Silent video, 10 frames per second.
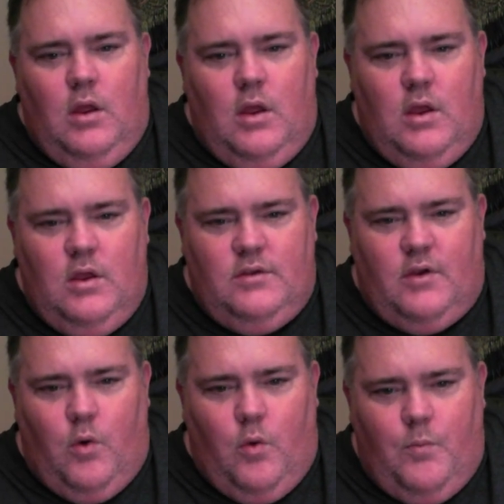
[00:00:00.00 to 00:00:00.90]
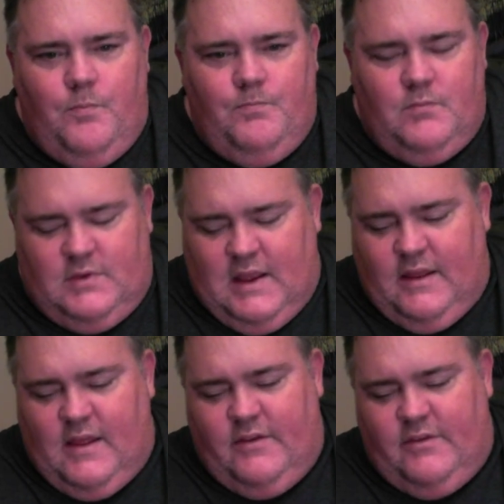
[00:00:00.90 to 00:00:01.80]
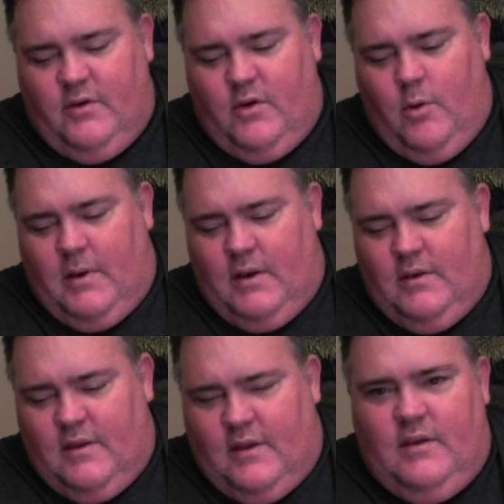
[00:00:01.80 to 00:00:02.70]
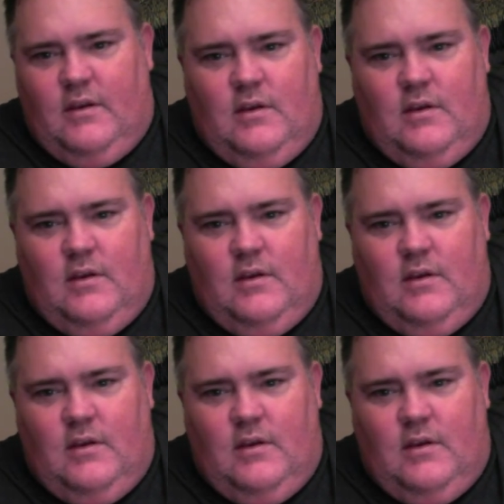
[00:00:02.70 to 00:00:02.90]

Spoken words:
So take it as a good omen that it